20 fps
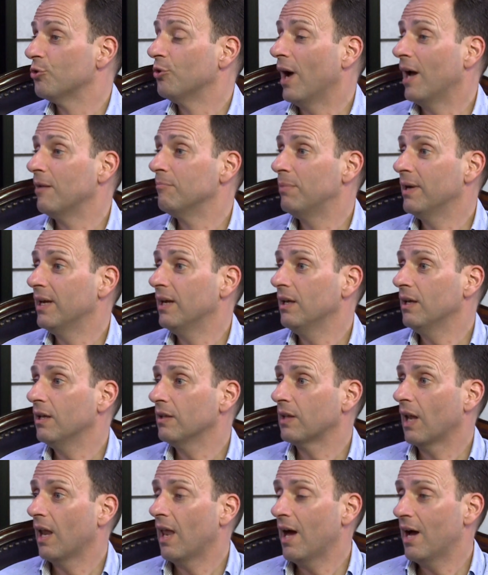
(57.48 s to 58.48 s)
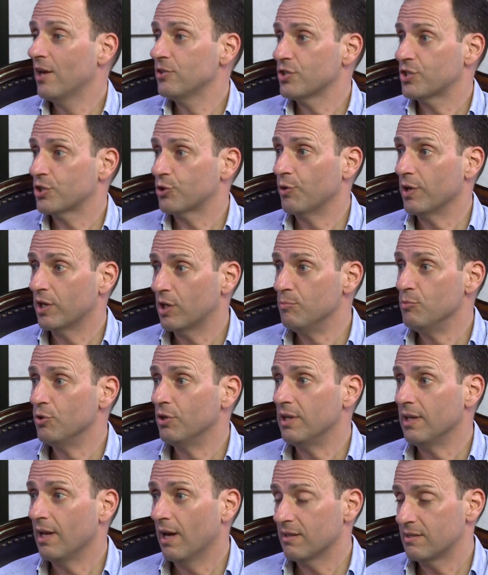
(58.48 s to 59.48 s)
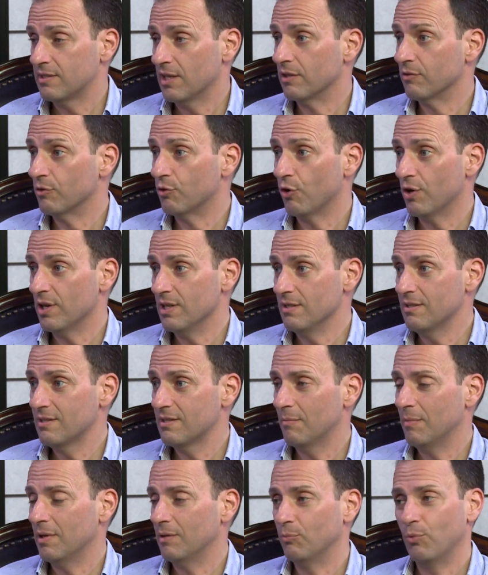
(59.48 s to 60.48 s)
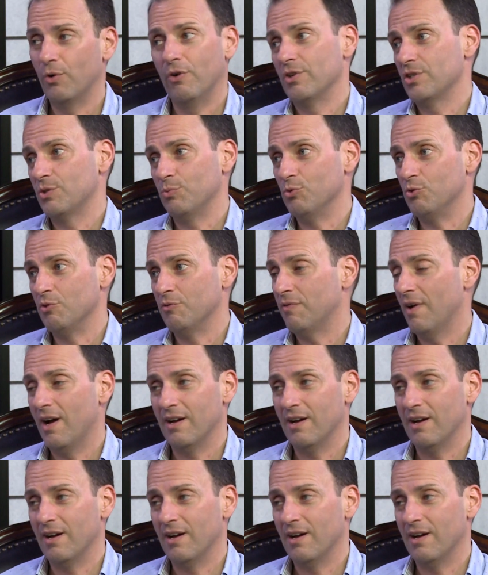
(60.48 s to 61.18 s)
True, and being the largest Greek community outside of Greece, I mean, where else would you